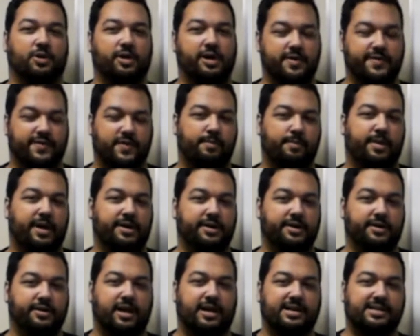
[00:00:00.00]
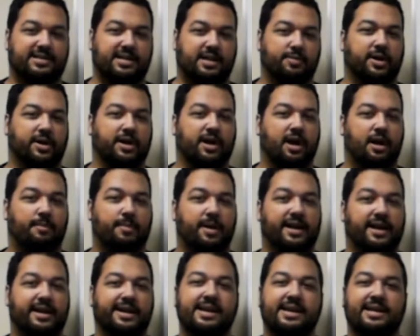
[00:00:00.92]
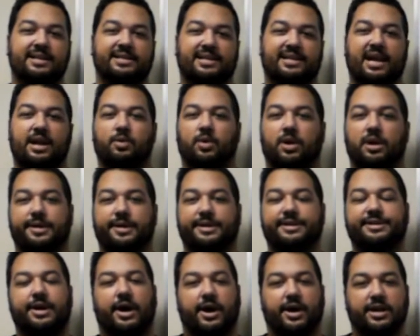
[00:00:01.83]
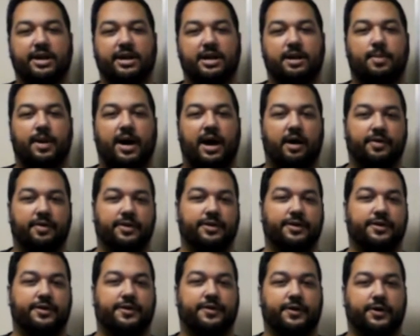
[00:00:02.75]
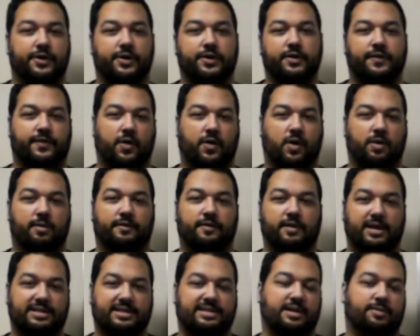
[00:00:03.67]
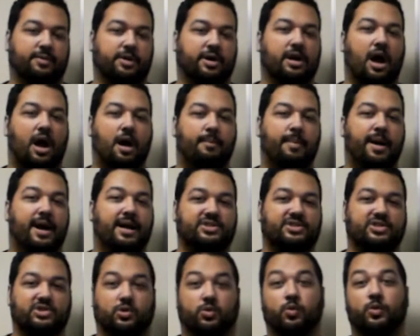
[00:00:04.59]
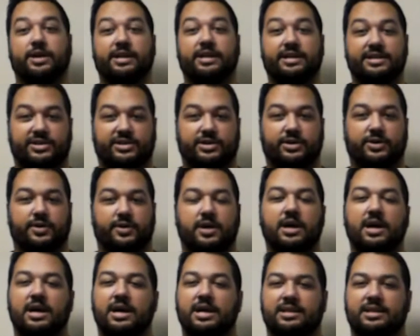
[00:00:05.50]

here from Bendu Lightsaber Combat. Today we're going to be talking about the third form of lightsaber combat, Soresu.